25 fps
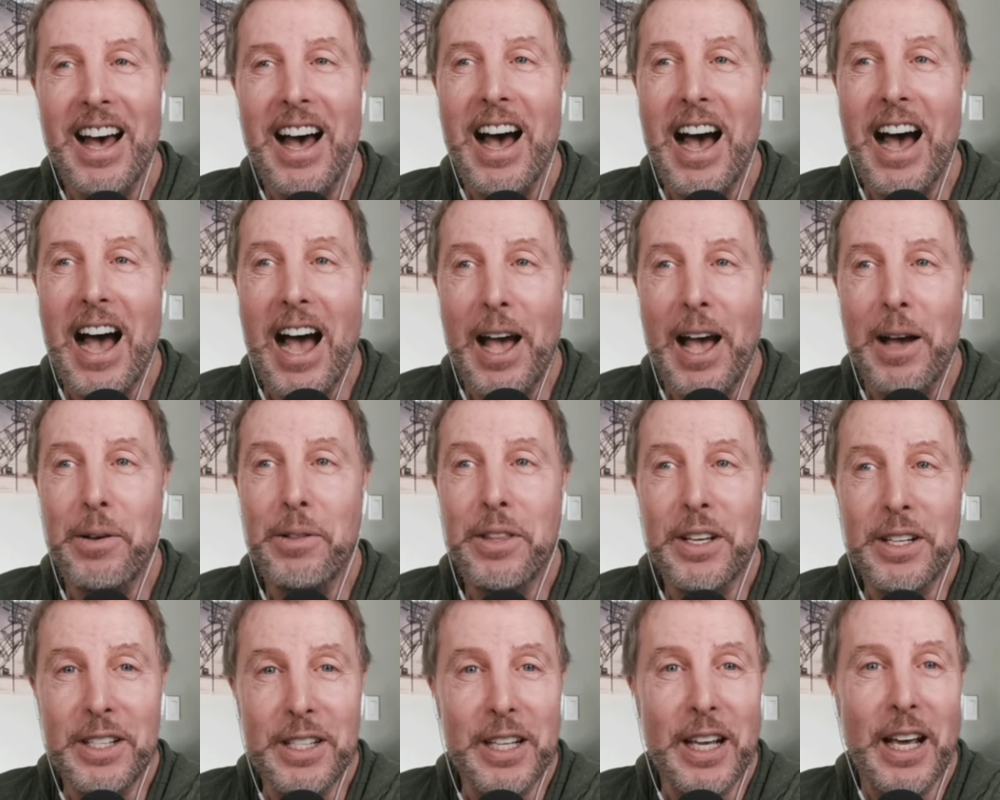I
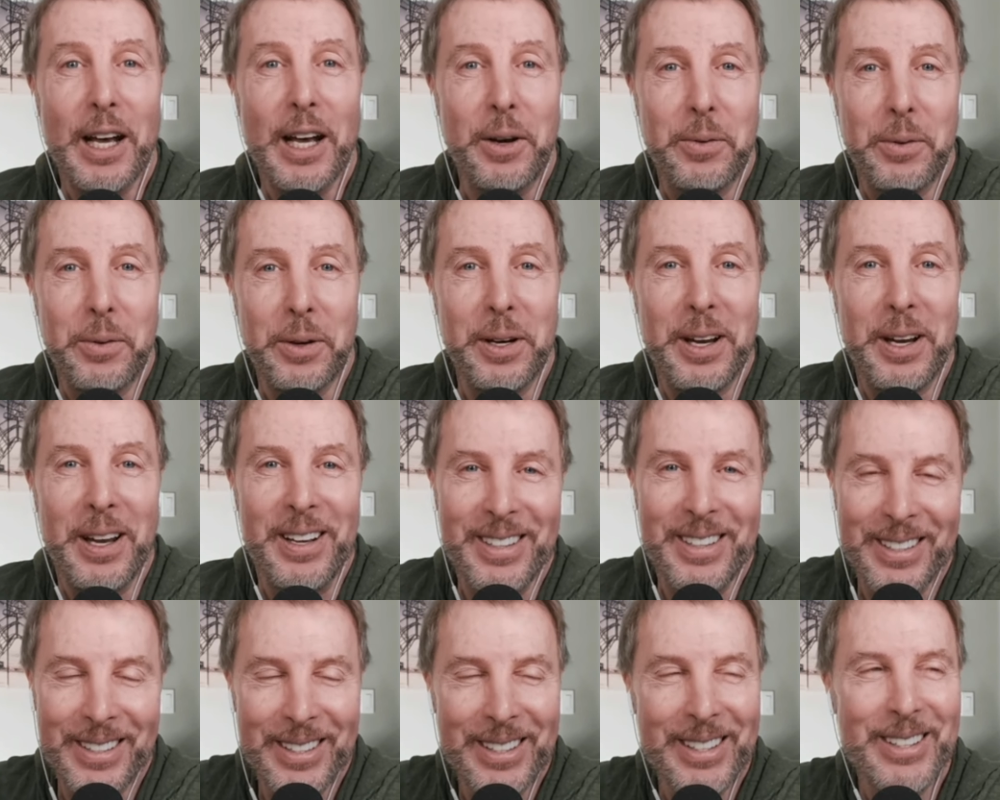the tic would
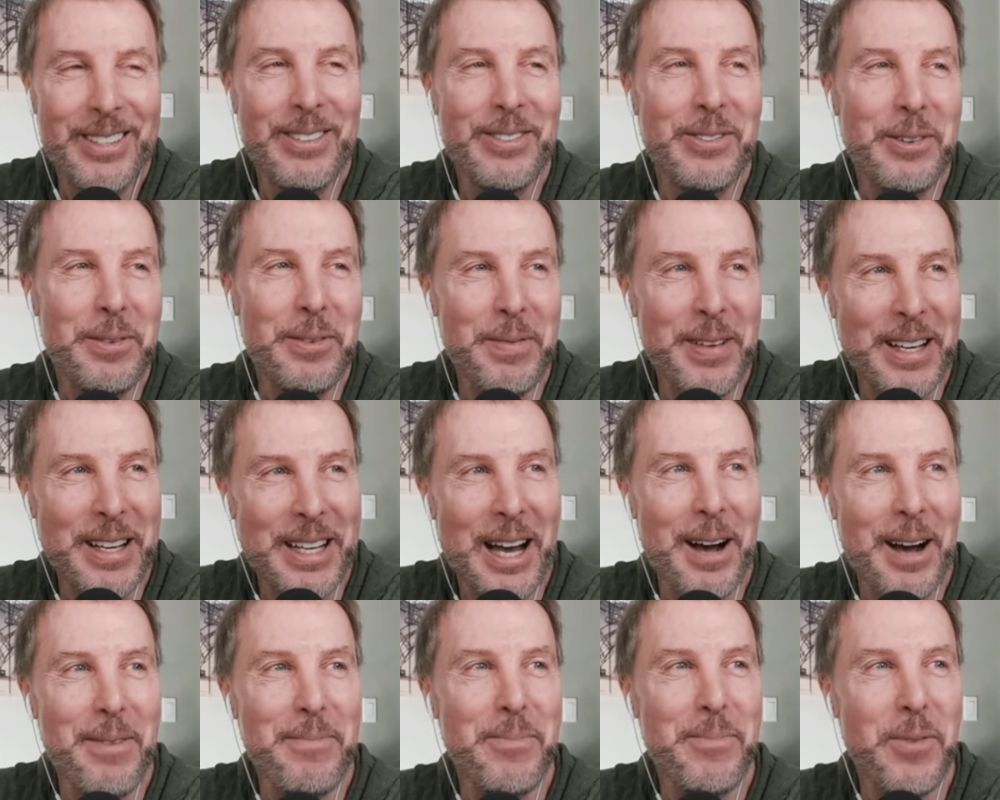would
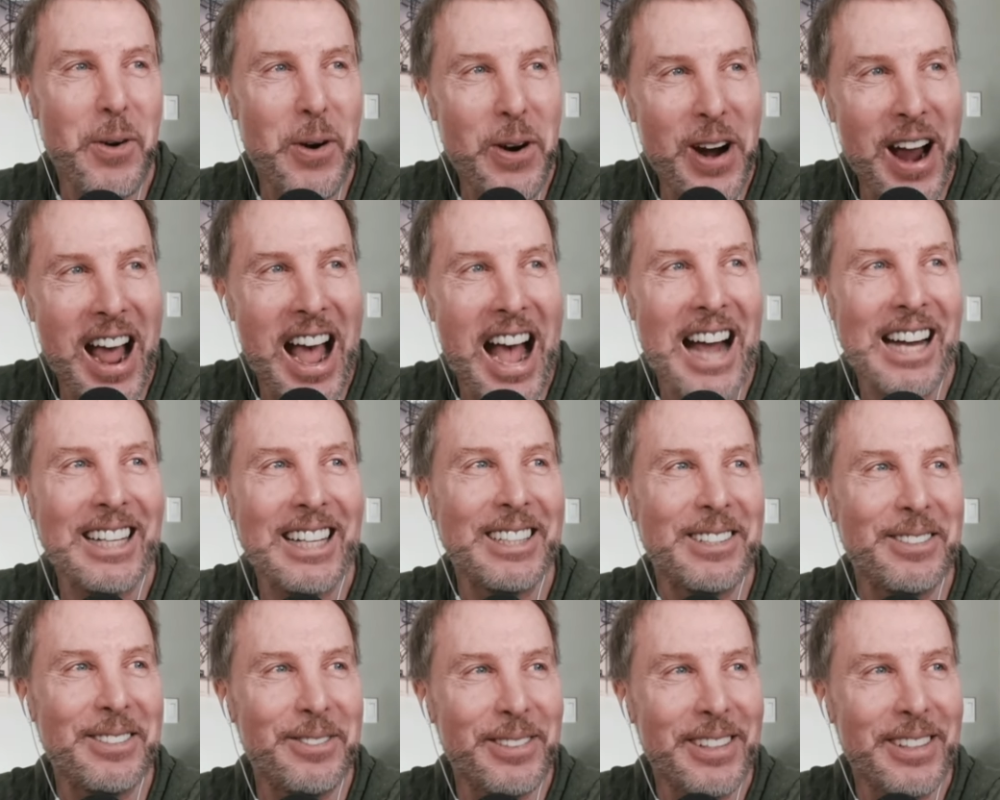become more
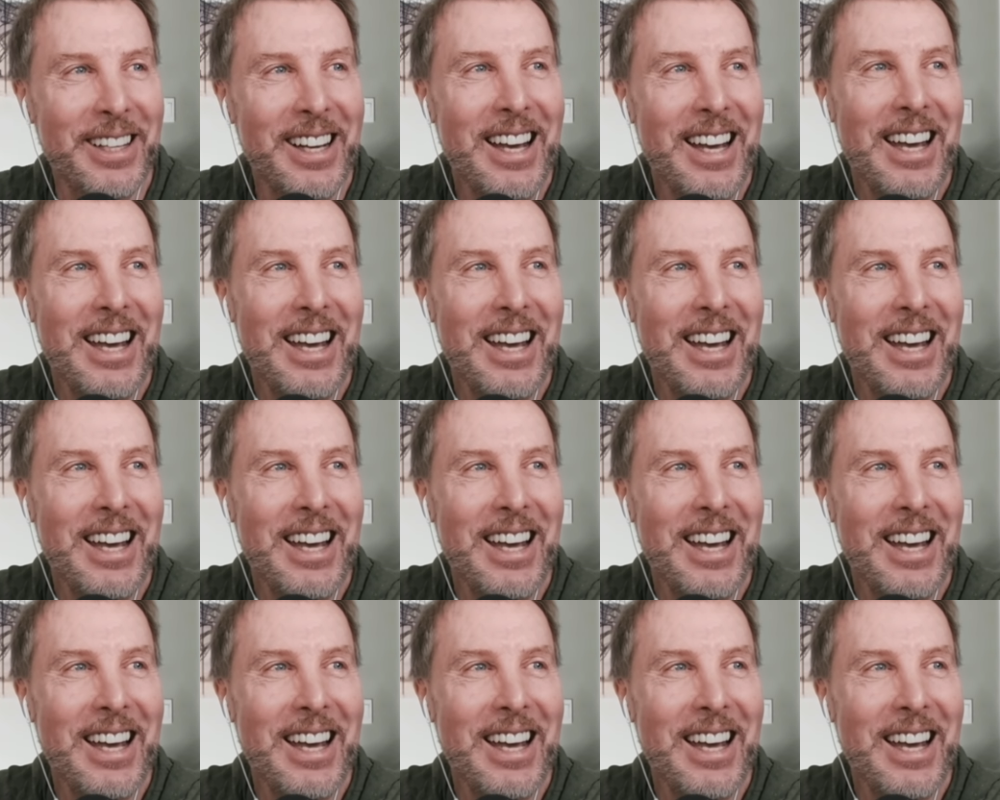active